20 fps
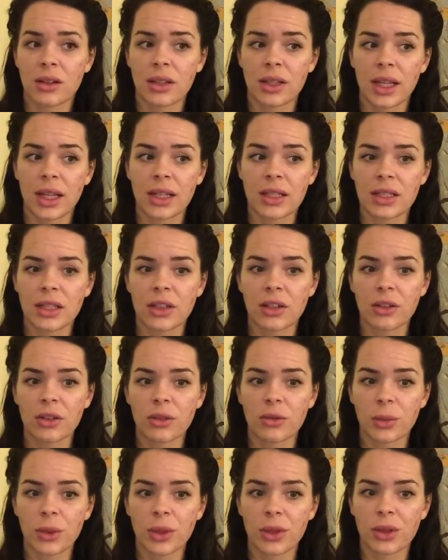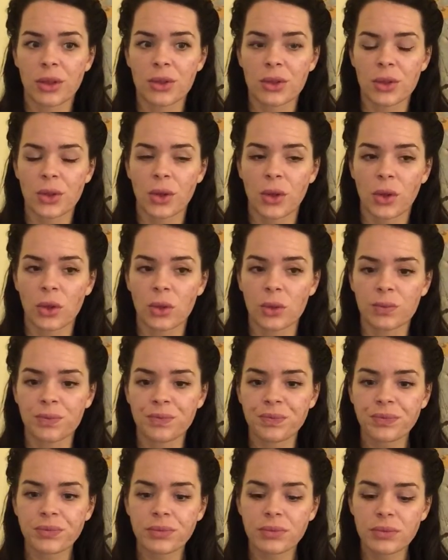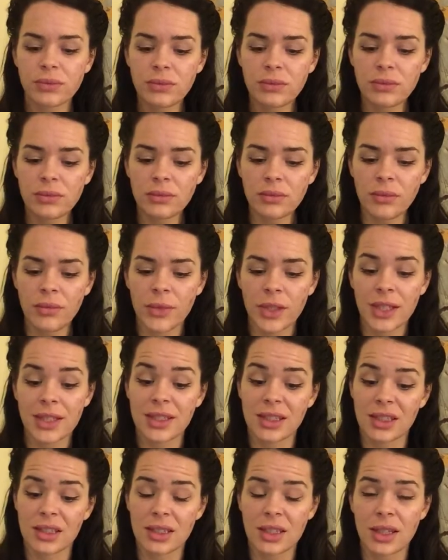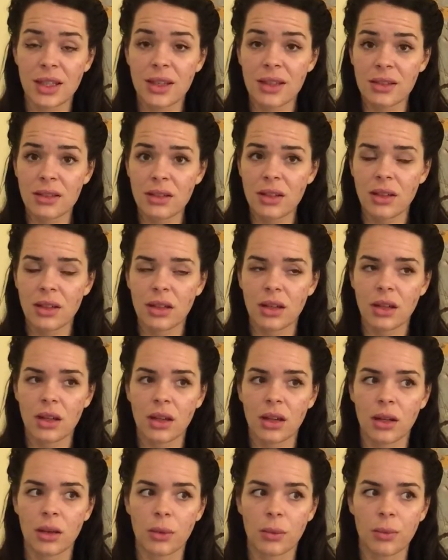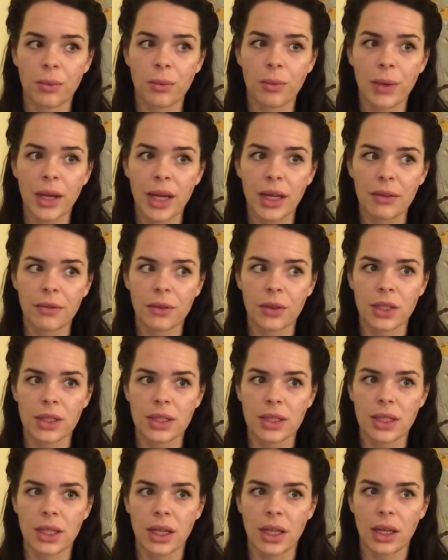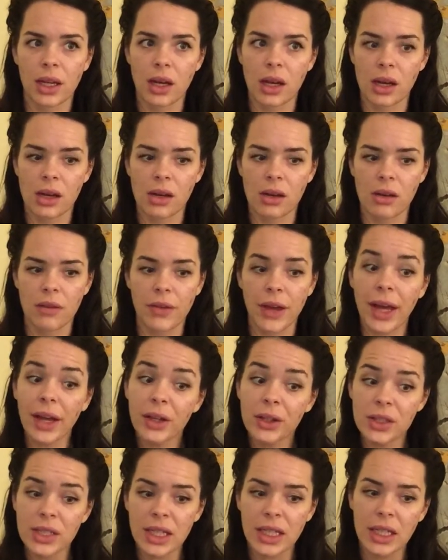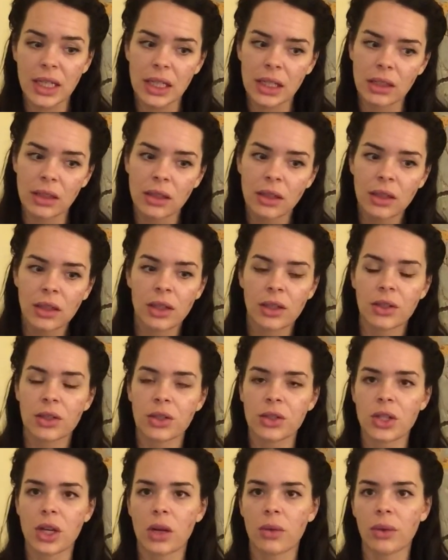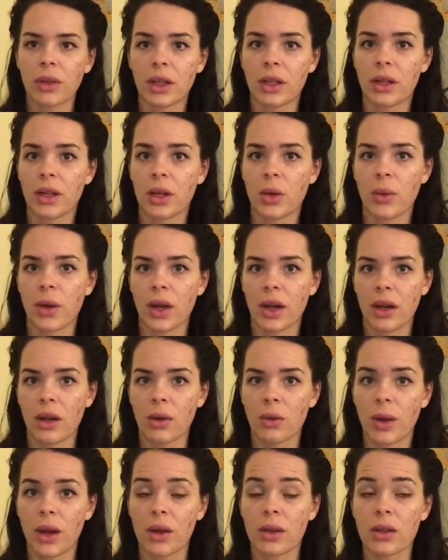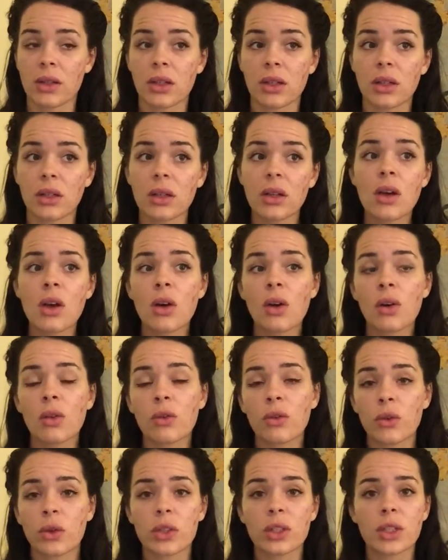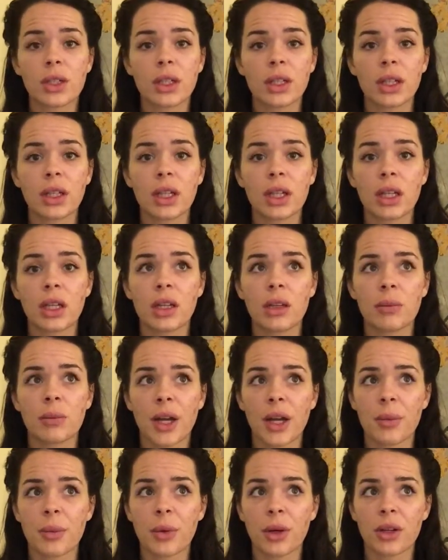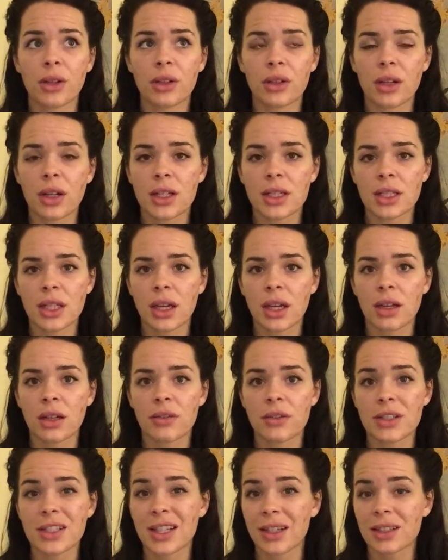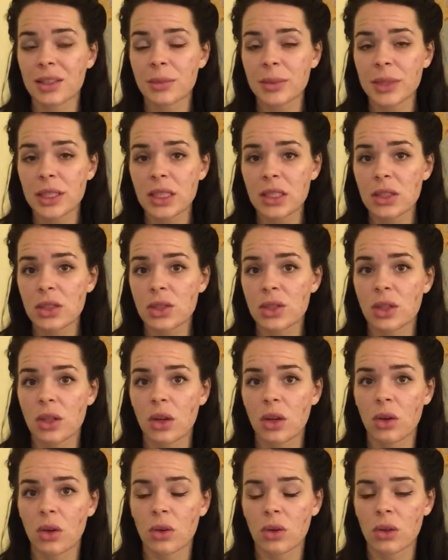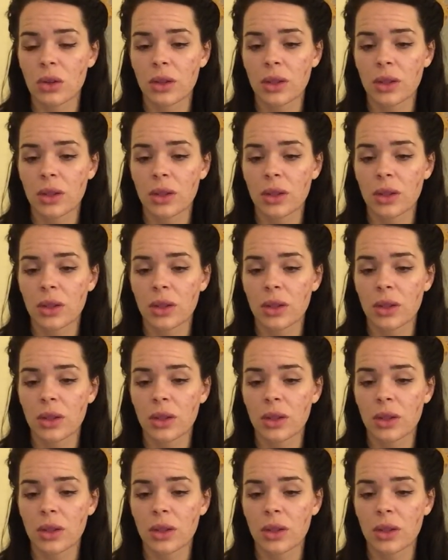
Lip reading: the idea of birth control since then, but for the sake of Accutane, there's not really any way around it. Fortunately, my partner has had a vasectomy, so